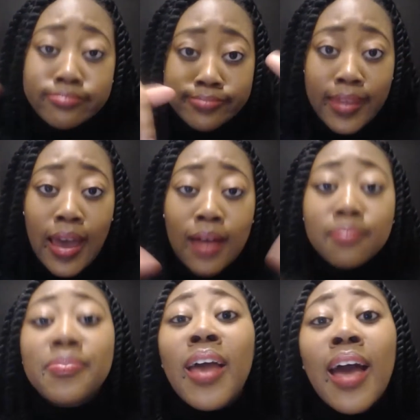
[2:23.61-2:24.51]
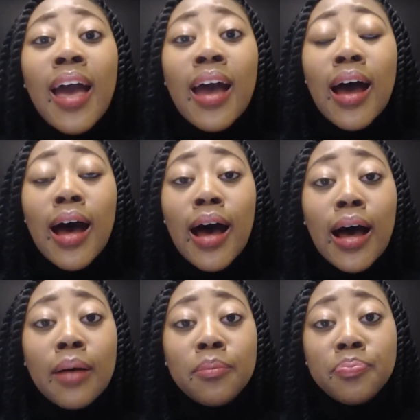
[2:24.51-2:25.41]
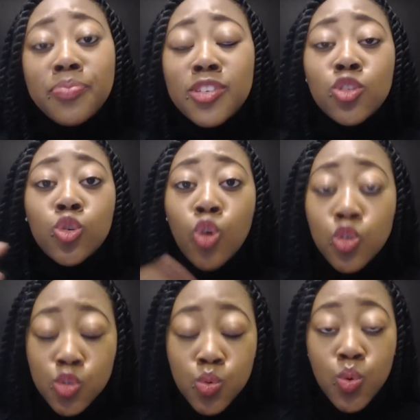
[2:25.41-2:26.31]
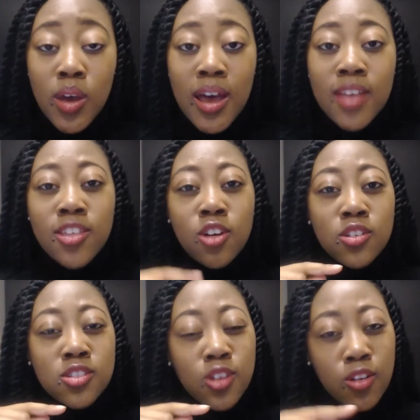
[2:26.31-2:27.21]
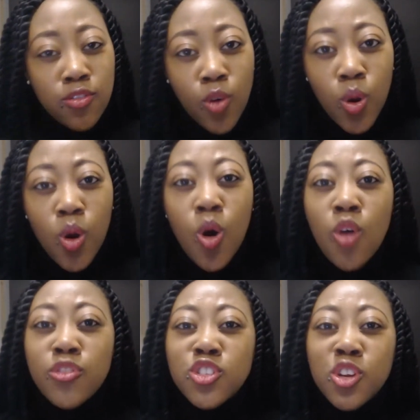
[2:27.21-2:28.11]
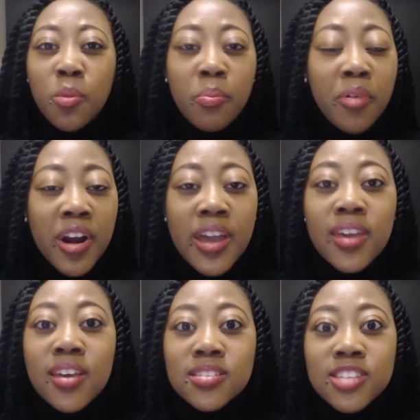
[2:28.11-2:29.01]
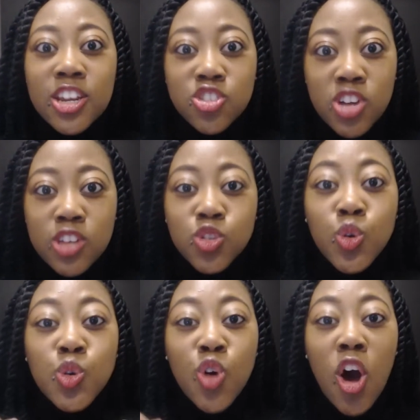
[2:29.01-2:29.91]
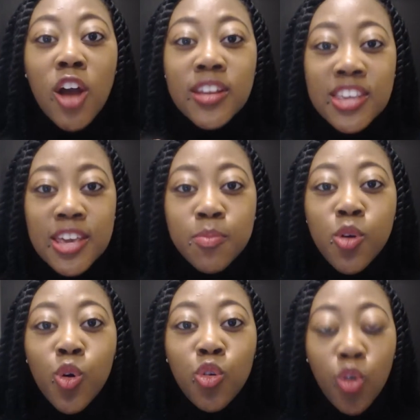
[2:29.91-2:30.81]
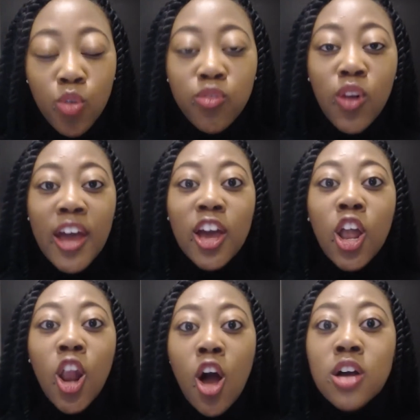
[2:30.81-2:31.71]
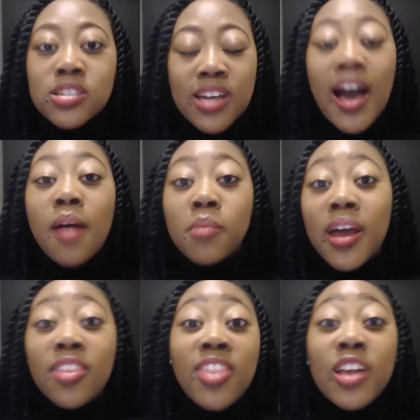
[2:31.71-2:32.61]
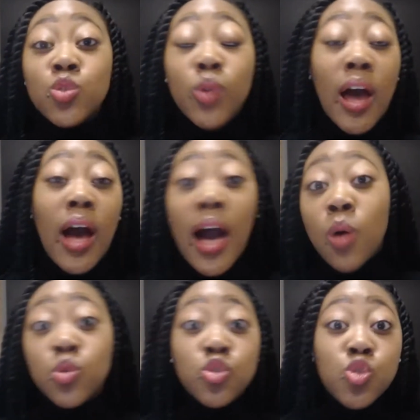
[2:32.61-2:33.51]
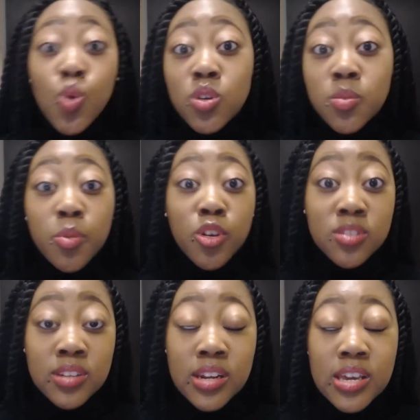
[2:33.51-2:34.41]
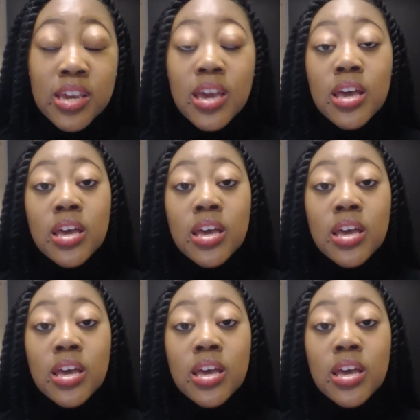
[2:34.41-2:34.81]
Yeah, then it's gonna fall off, it's gonna break, etc. So you can't keep your growth for like a long time. Like, that's what I was taught personally.